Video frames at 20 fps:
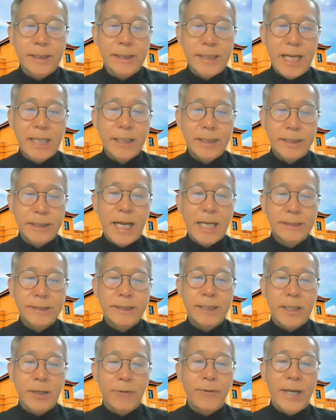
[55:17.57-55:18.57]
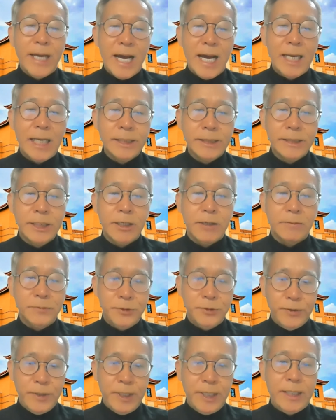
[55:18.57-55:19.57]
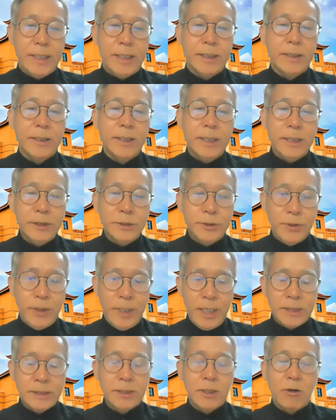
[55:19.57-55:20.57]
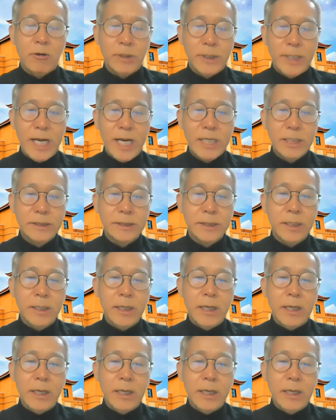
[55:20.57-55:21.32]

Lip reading: That's in the reality of today's context,